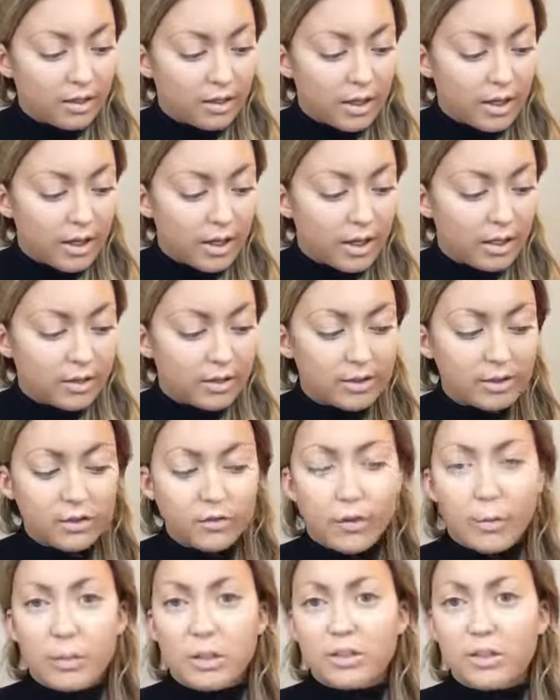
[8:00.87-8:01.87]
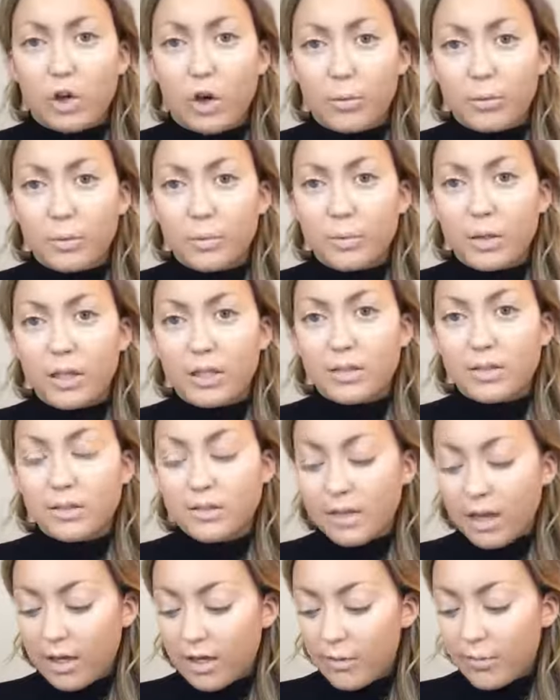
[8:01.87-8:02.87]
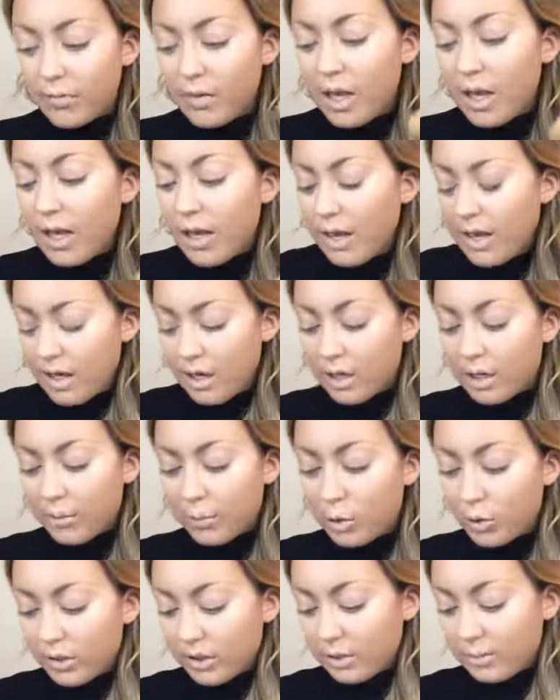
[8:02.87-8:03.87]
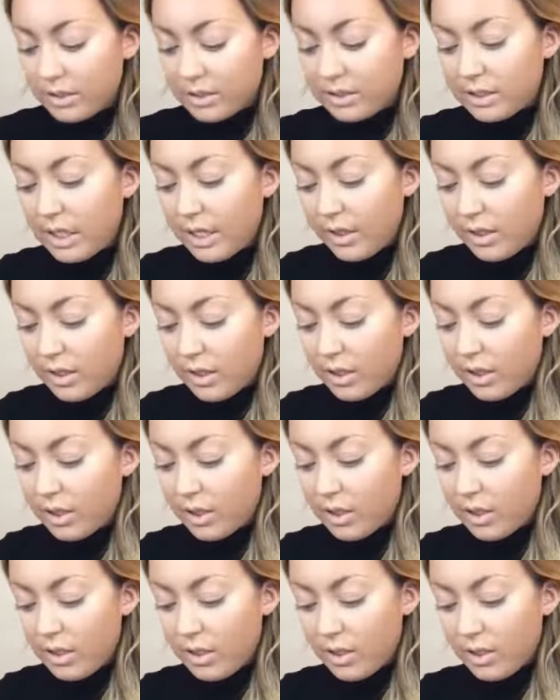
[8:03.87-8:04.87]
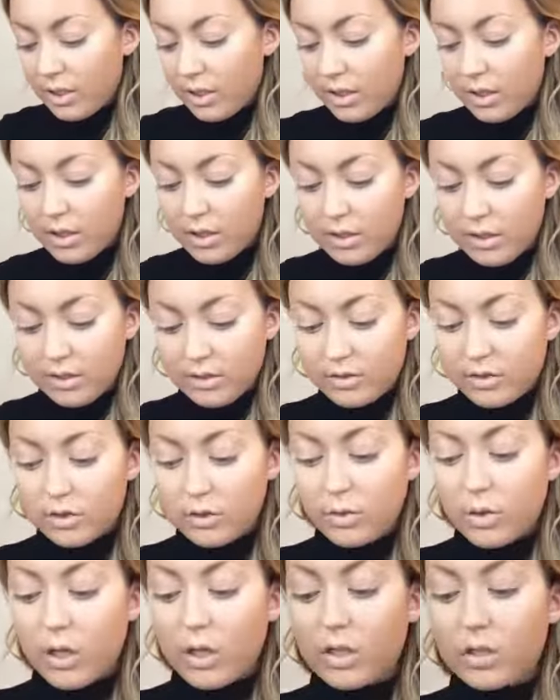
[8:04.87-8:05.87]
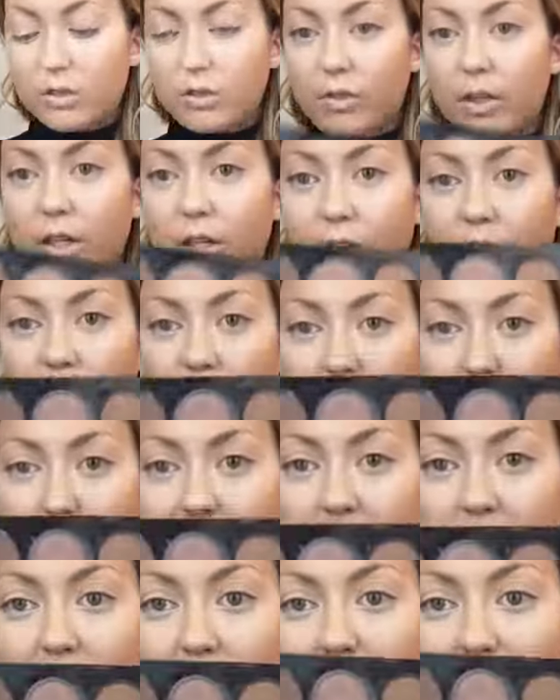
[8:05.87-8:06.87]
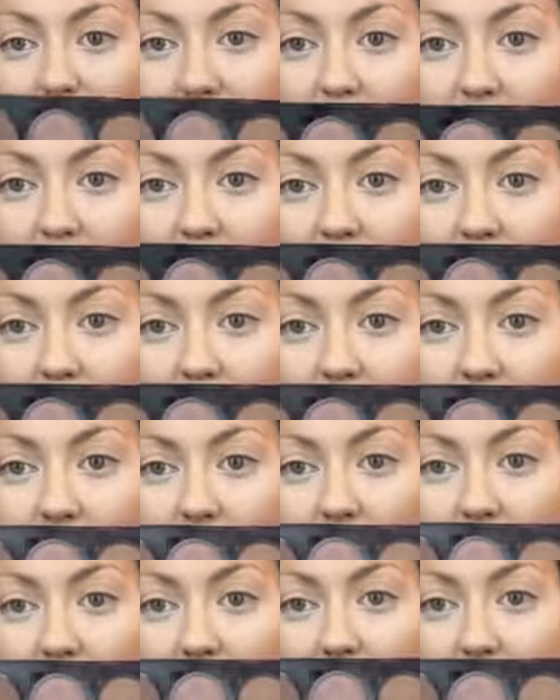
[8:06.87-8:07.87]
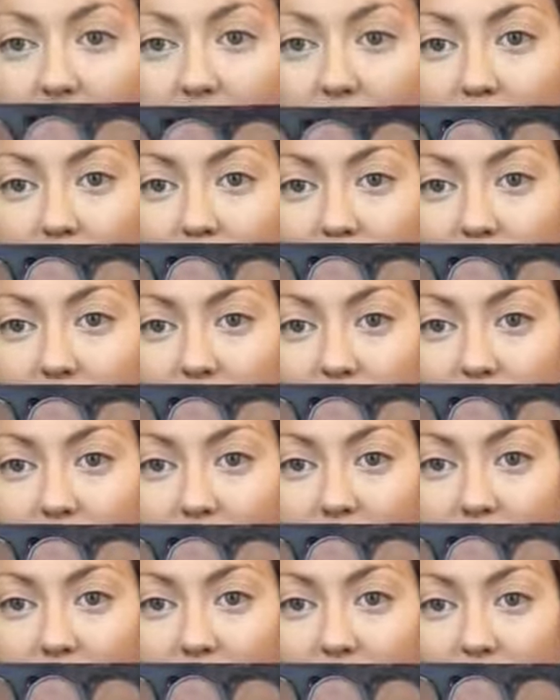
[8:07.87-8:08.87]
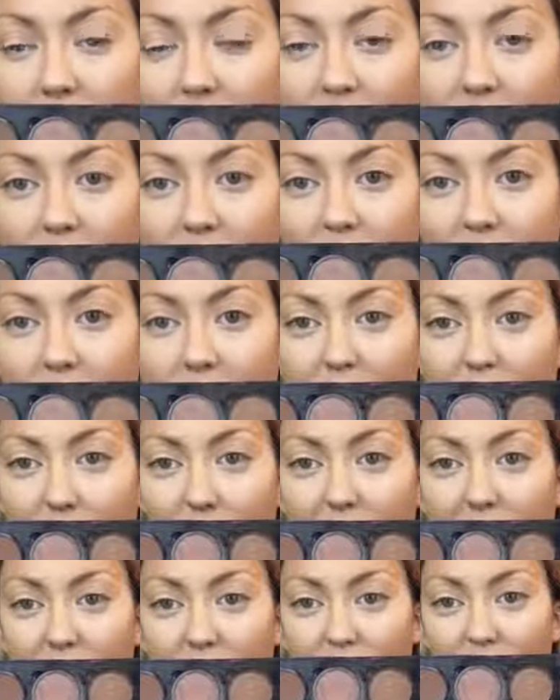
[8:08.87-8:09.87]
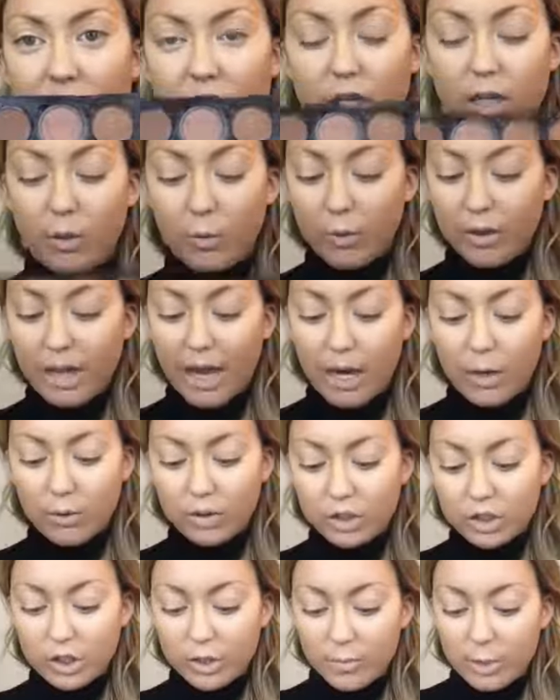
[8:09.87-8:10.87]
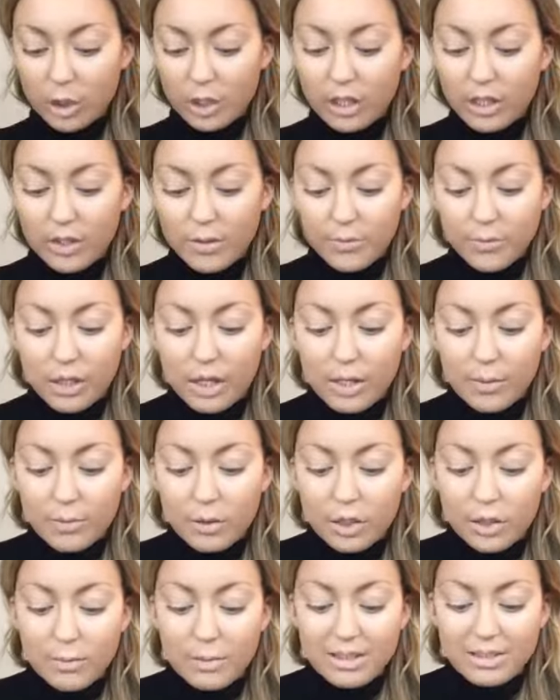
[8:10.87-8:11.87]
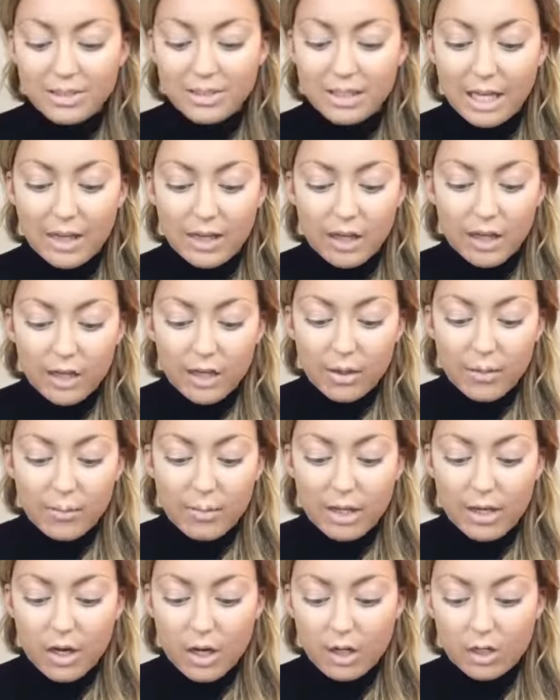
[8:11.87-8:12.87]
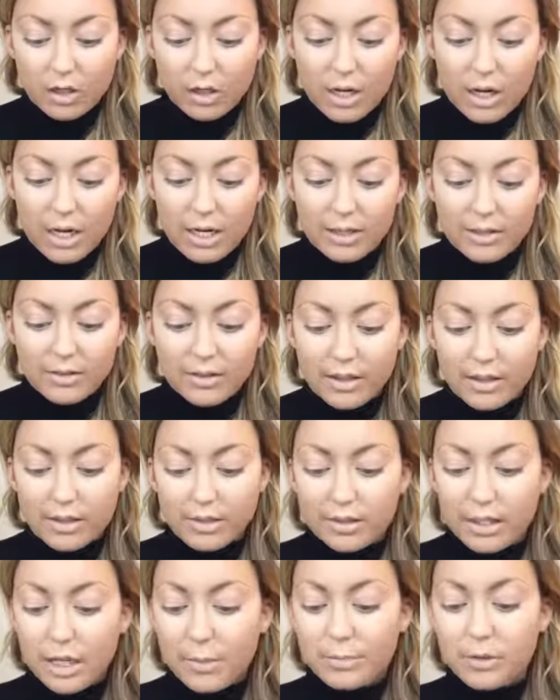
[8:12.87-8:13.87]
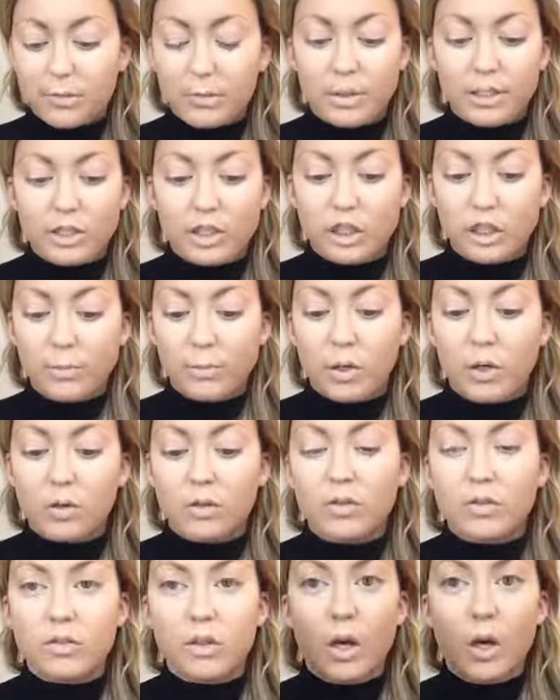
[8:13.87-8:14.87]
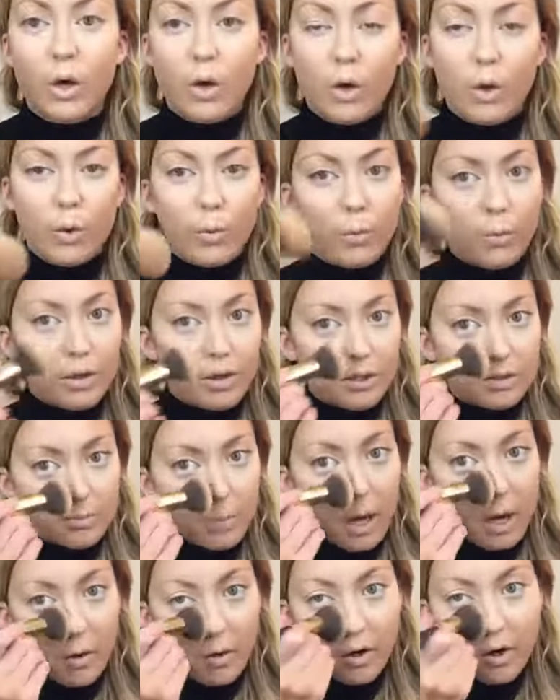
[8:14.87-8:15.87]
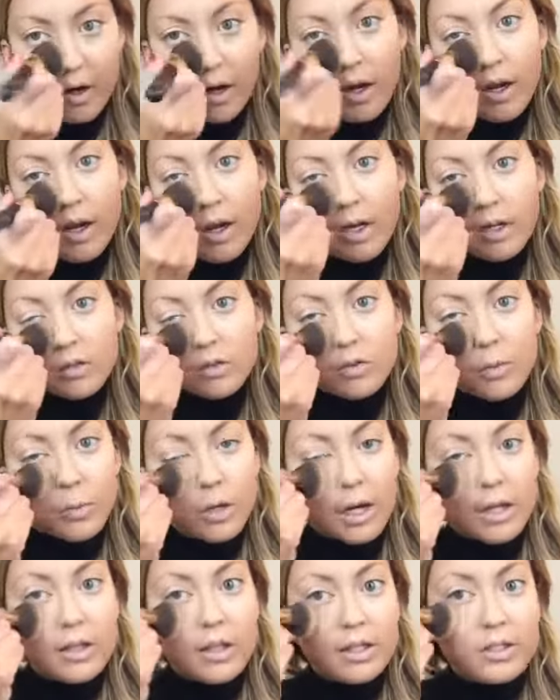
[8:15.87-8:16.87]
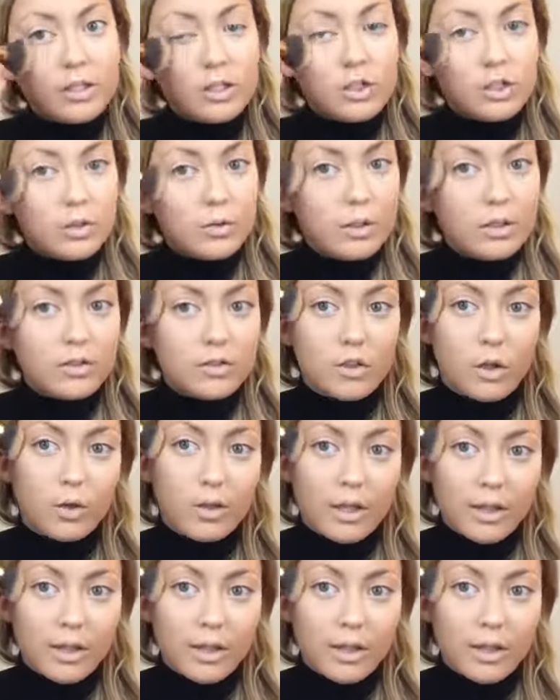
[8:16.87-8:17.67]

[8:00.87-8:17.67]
and this is from the Sculpt and Blend set. And I'm going to be taking these two colors right here, the banana shade and this like kind of light peachy shade without shimmer in it. And I'm going to be setting my under eyes and the tops of my cheekbones with this powder. So what I like to do is go